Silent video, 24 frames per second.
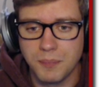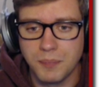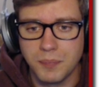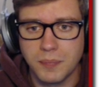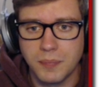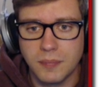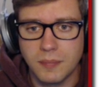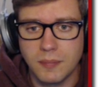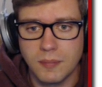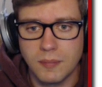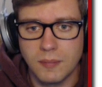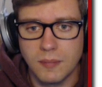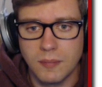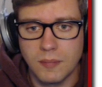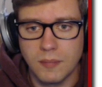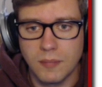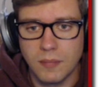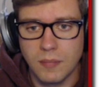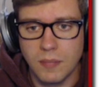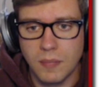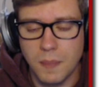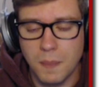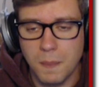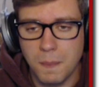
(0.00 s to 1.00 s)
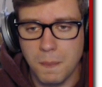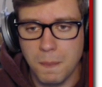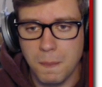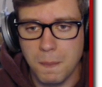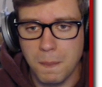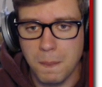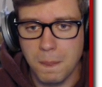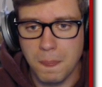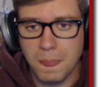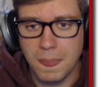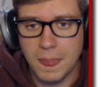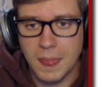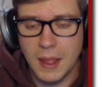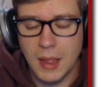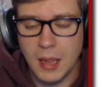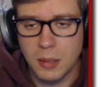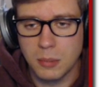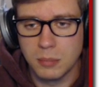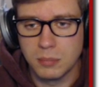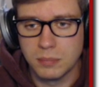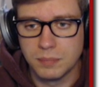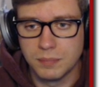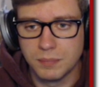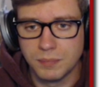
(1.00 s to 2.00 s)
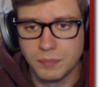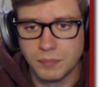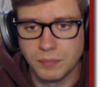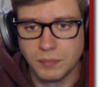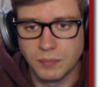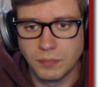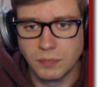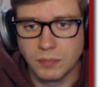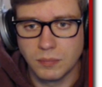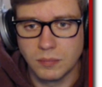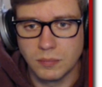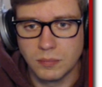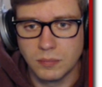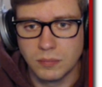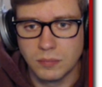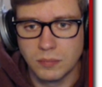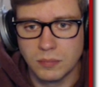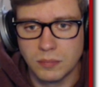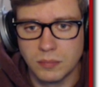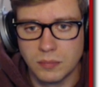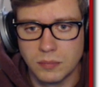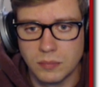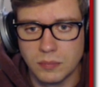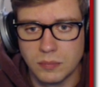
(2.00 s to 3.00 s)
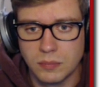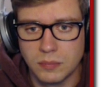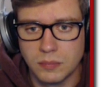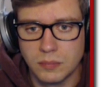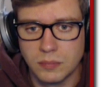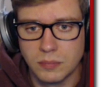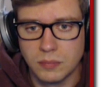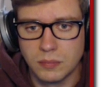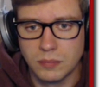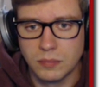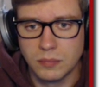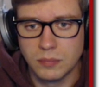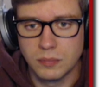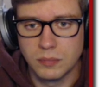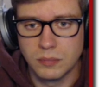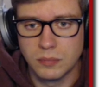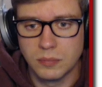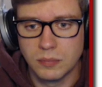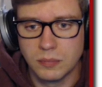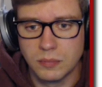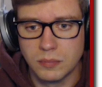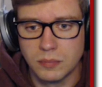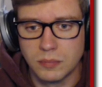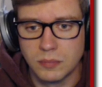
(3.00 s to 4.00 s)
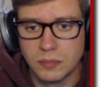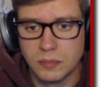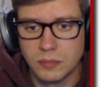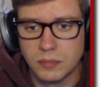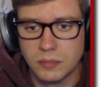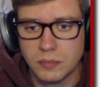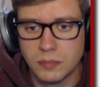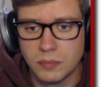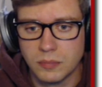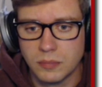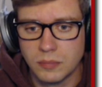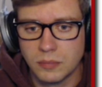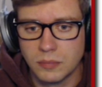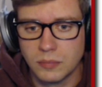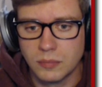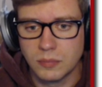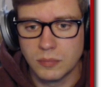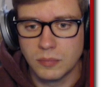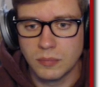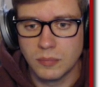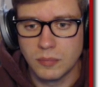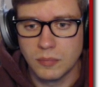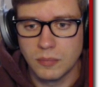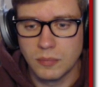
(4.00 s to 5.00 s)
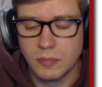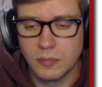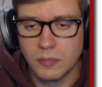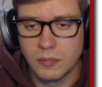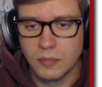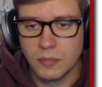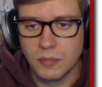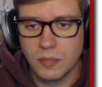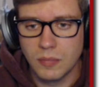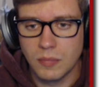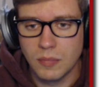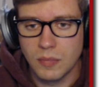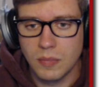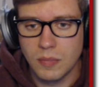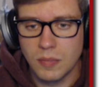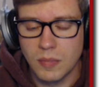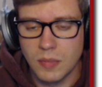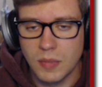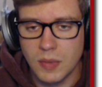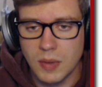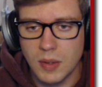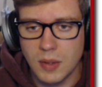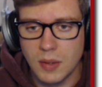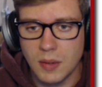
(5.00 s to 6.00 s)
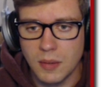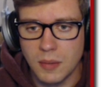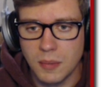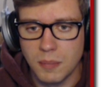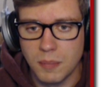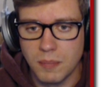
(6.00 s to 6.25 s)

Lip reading: No one is speaking in this clip.